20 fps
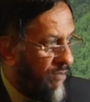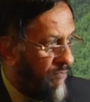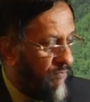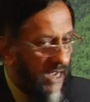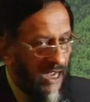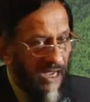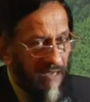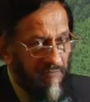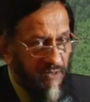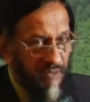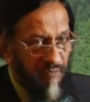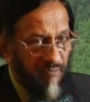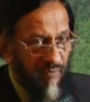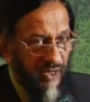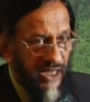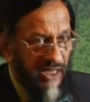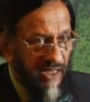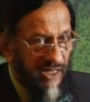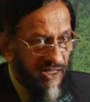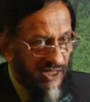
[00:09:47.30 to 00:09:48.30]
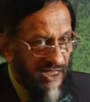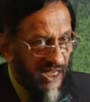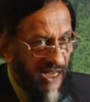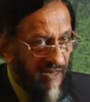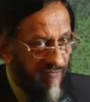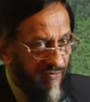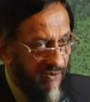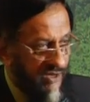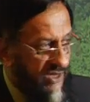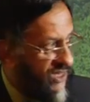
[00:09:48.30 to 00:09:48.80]
Perhaps being in
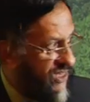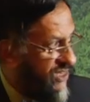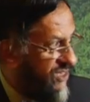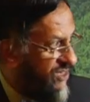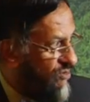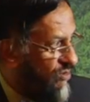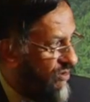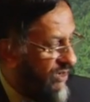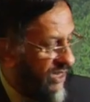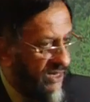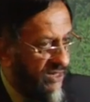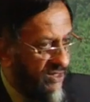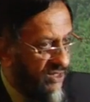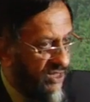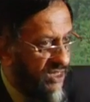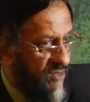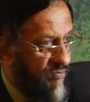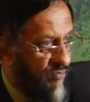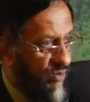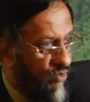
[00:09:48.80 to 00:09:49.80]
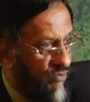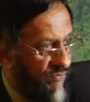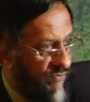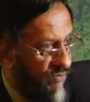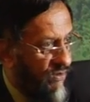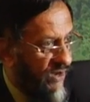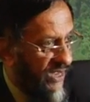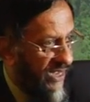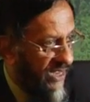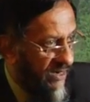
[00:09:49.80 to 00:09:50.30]
San Francisco and in this
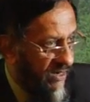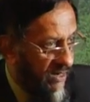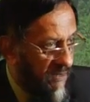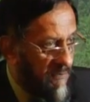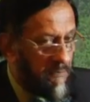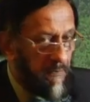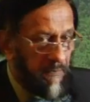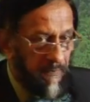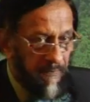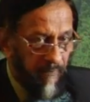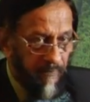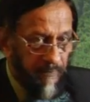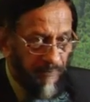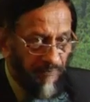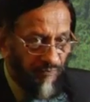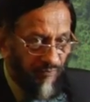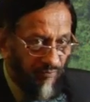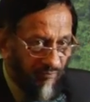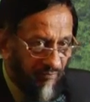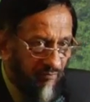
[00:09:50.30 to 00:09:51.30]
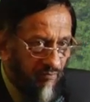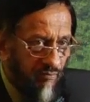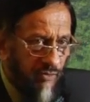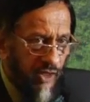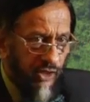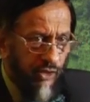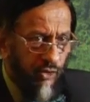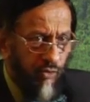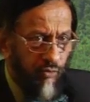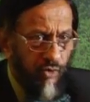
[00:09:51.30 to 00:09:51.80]
beautiful area,
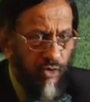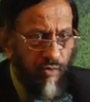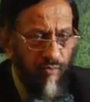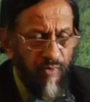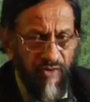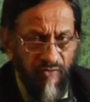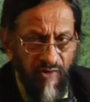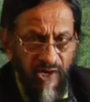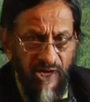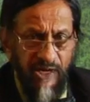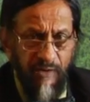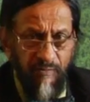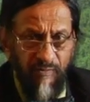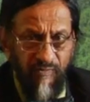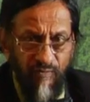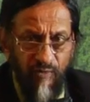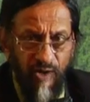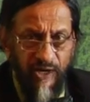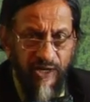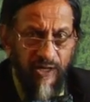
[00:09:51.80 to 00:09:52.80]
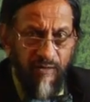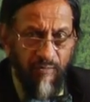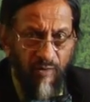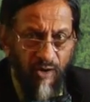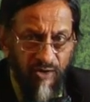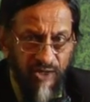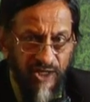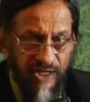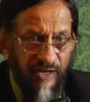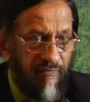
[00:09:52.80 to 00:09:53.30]
you wouldn't be worried
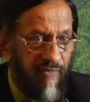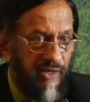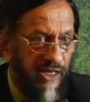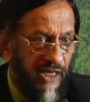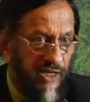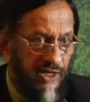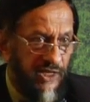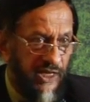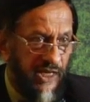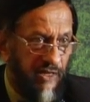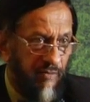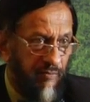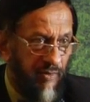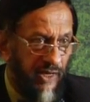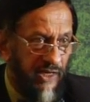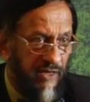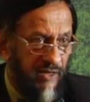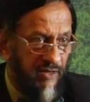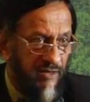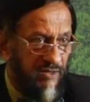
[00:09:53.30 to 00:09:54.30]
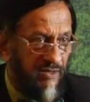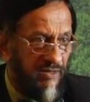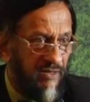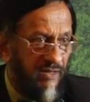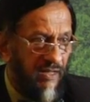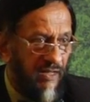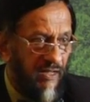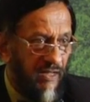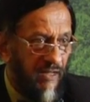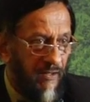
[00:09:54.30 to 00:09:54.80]
about 17 centimeters.
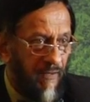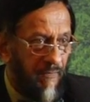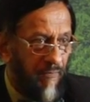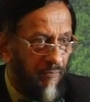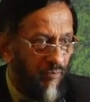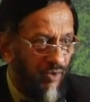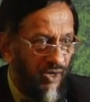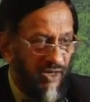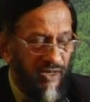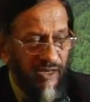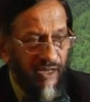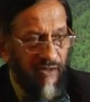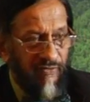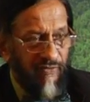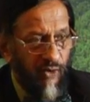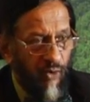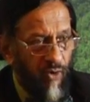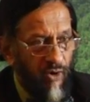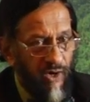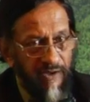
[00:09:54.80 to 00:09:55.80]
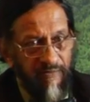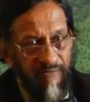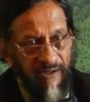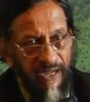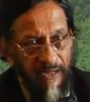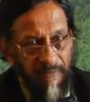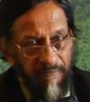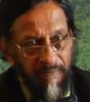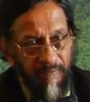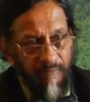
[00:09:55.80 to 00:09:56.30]
But if you are
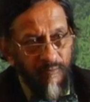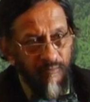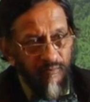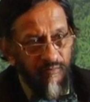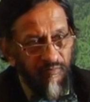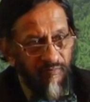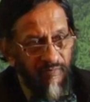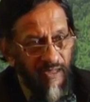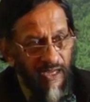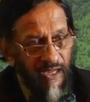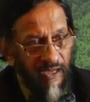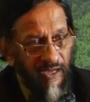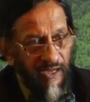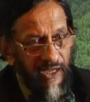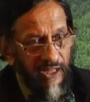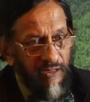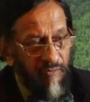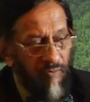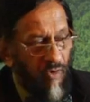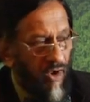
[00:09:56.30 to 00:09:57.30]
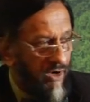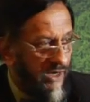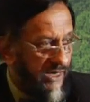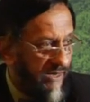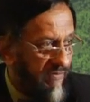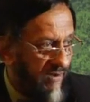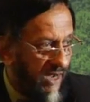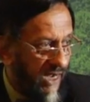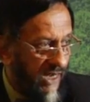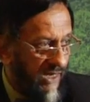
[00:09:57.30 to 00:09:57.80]
living in the
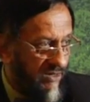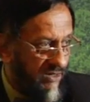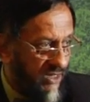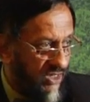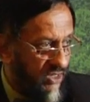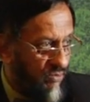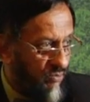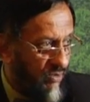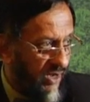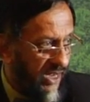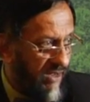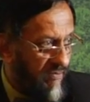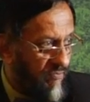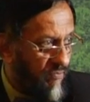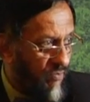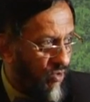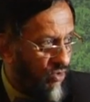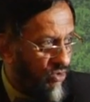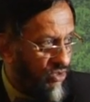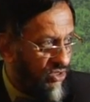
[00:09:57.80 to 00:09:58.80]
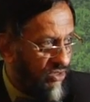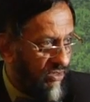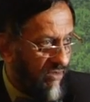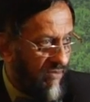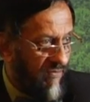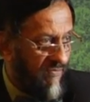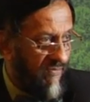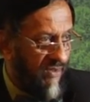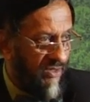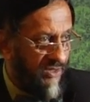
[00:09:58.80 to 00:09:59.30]
Maldive Islands, where most
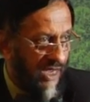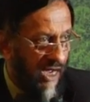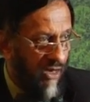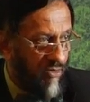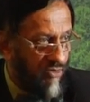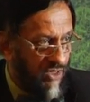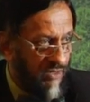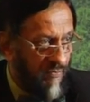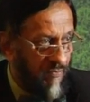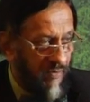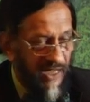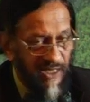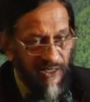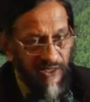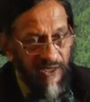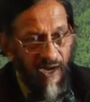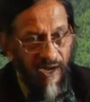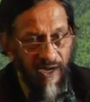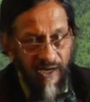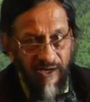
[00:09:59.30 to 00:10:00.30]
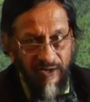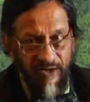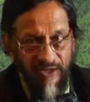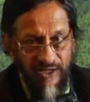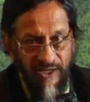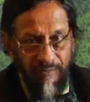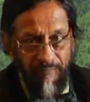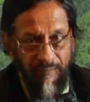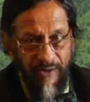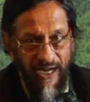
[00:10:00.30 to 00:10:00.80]
of the 1,000-plus
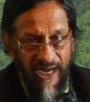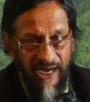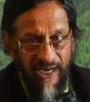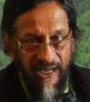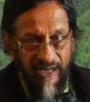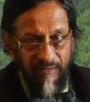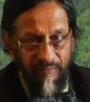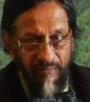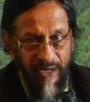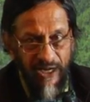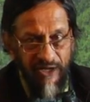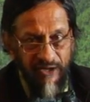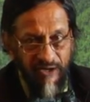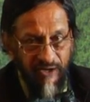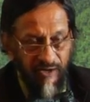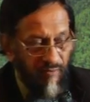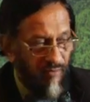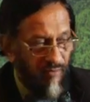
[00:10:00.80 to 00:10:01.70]
islands are barely a meter